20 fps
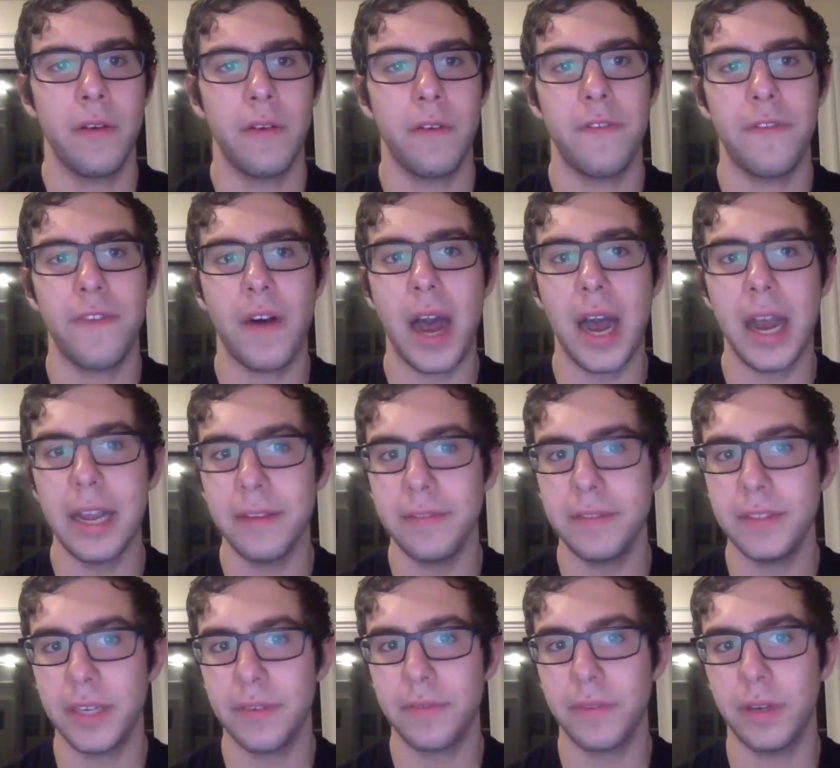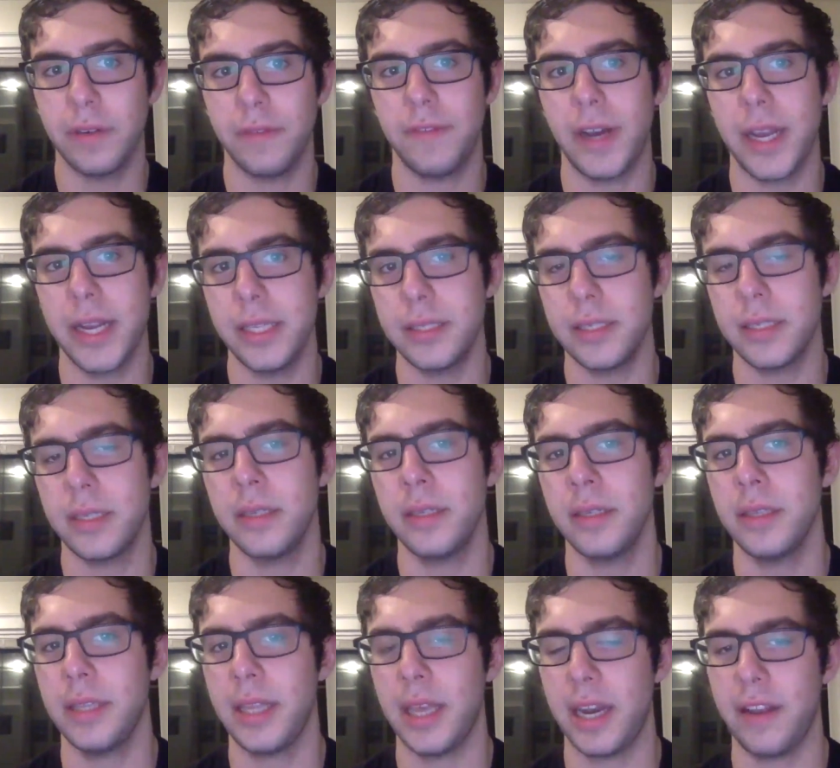5 different fights
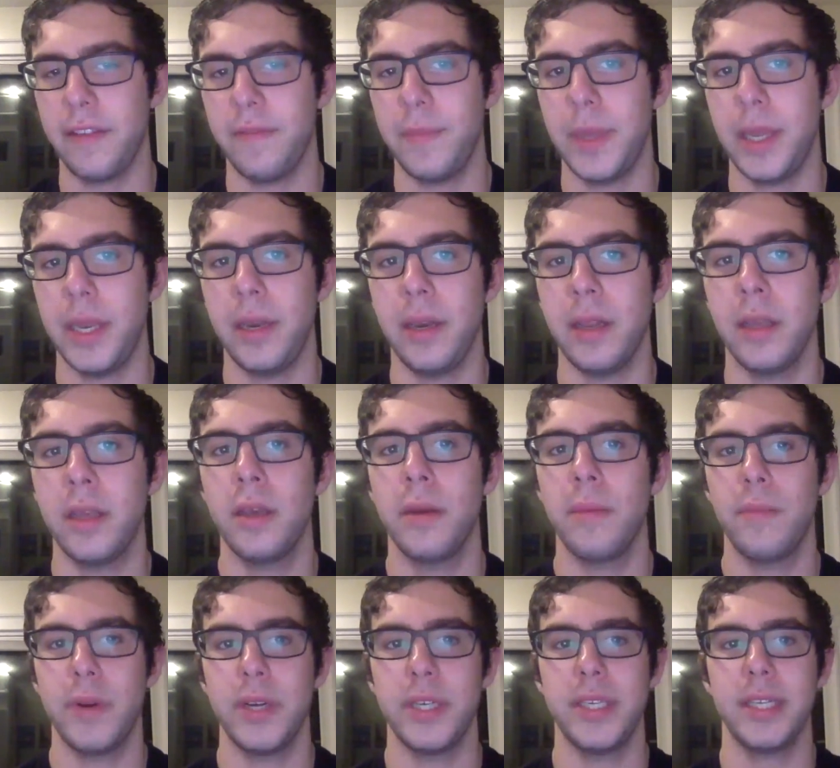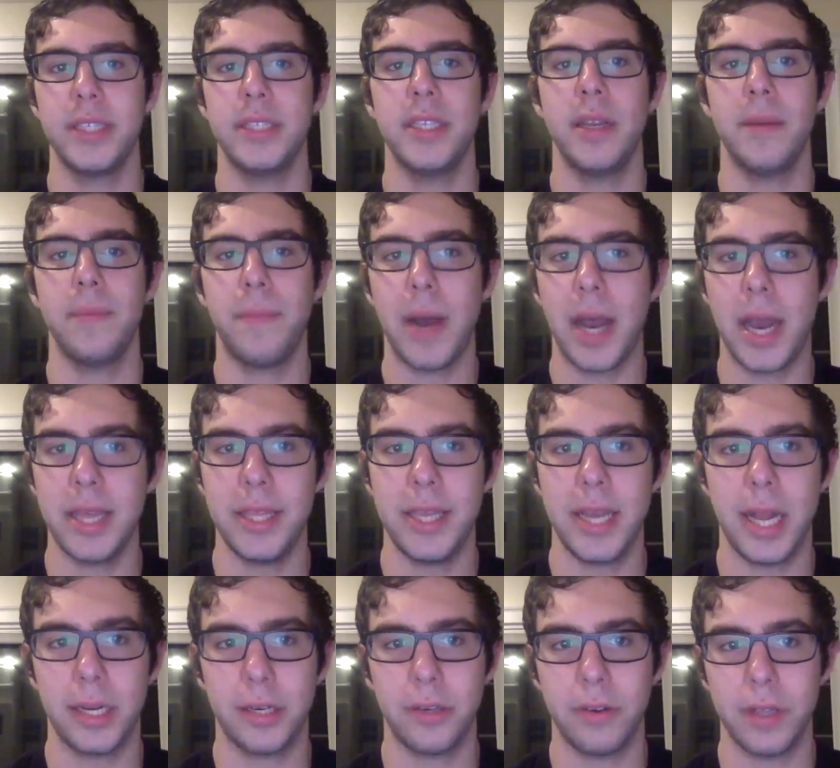that have been predicted by the
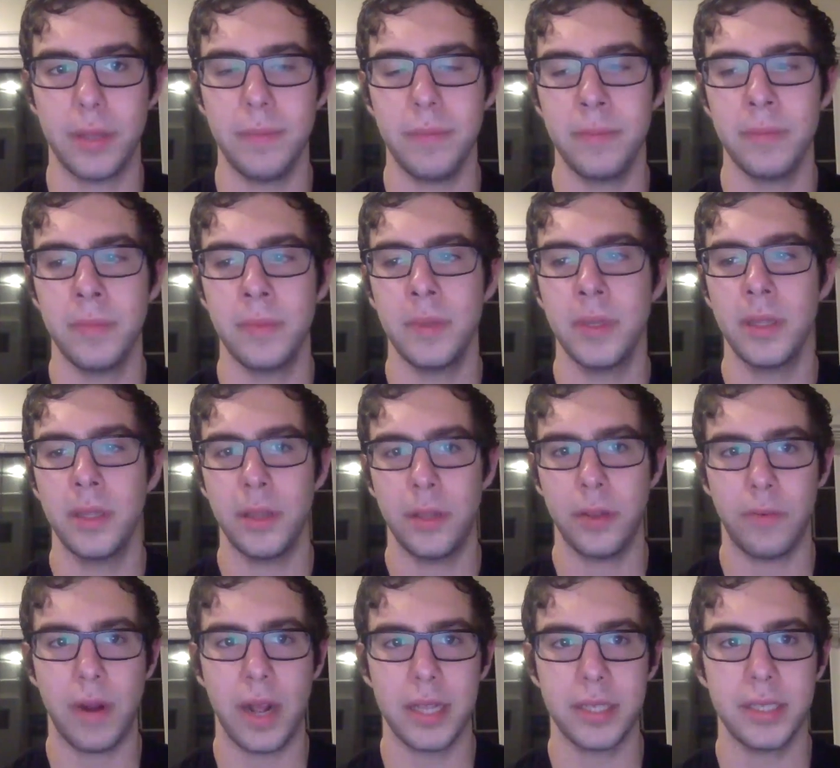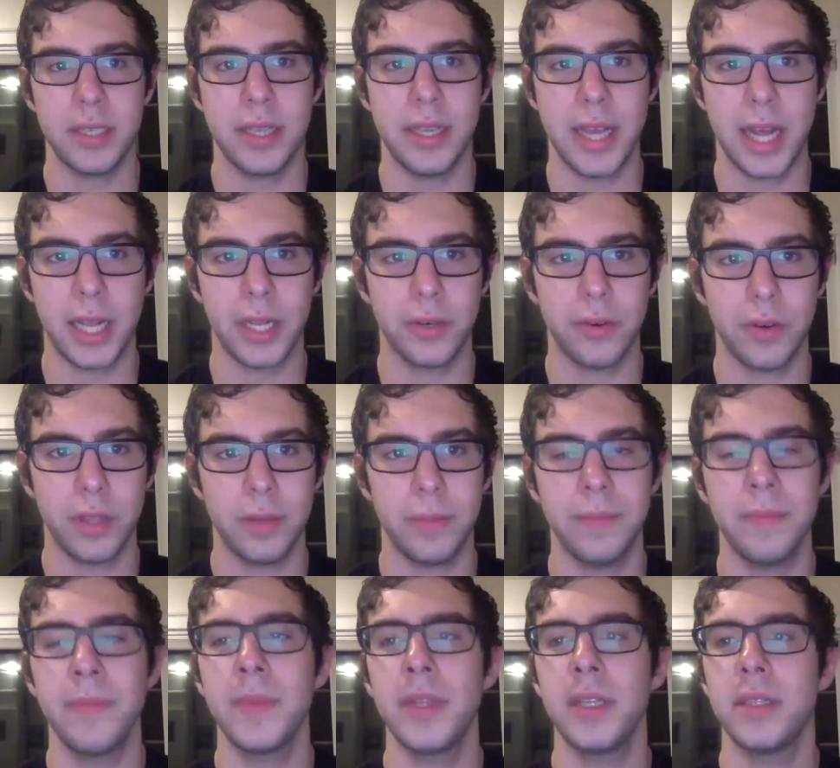algorithm. The rest, the
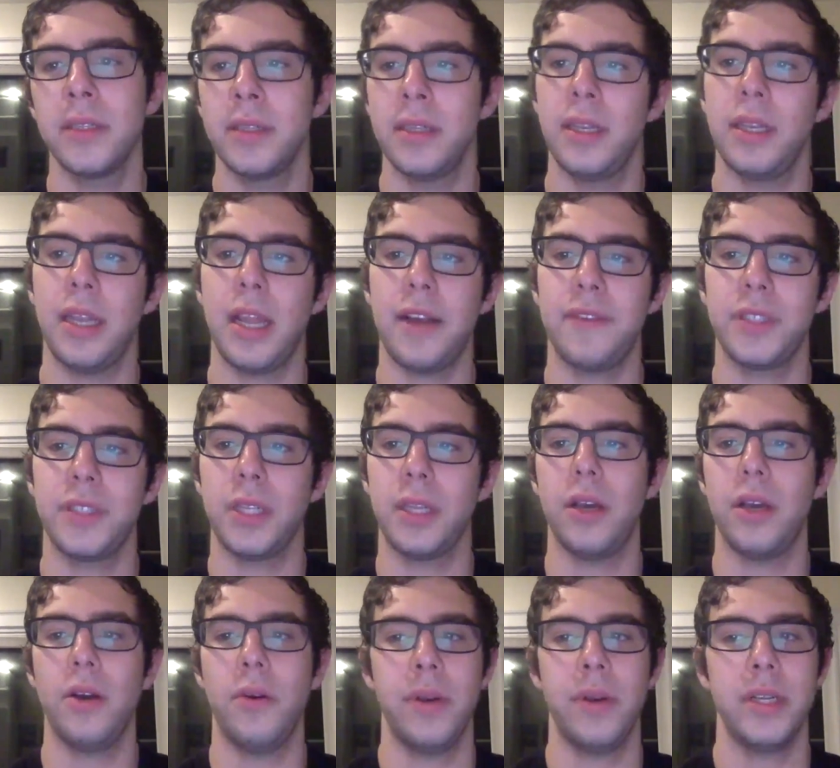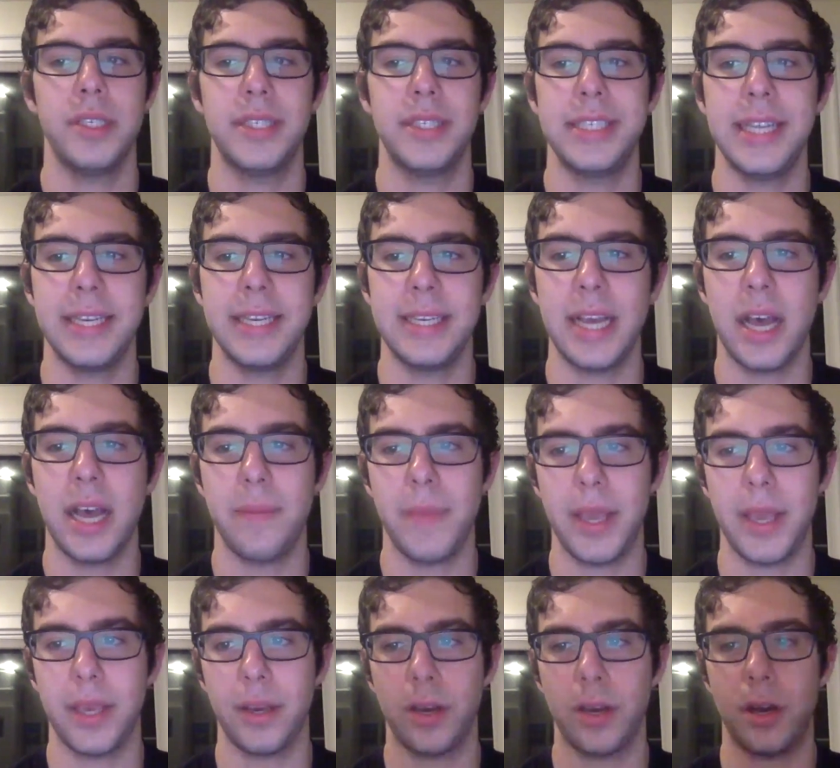algorithm left alone, did not
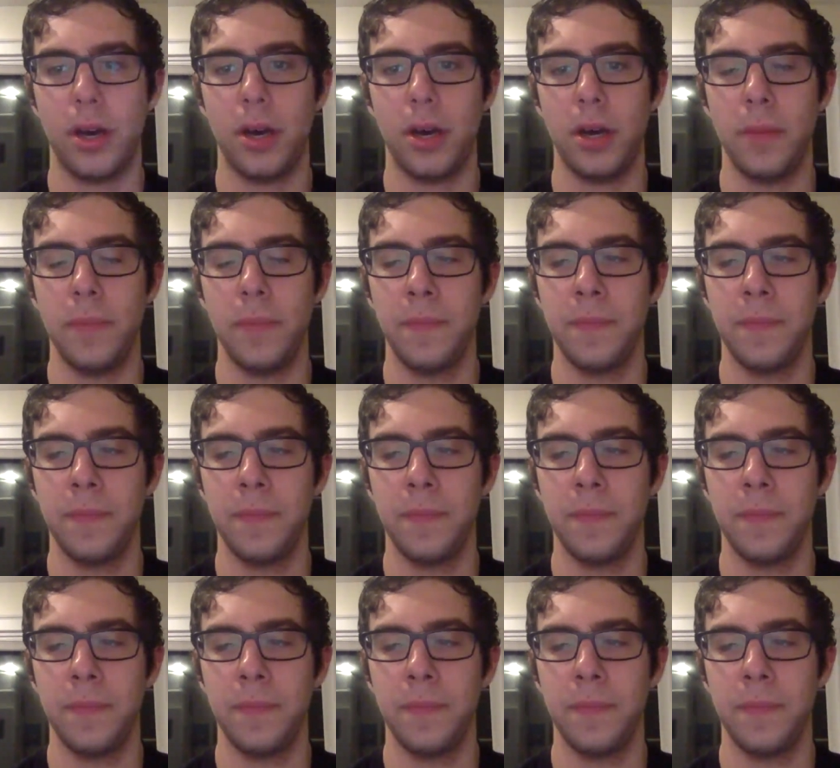make a call.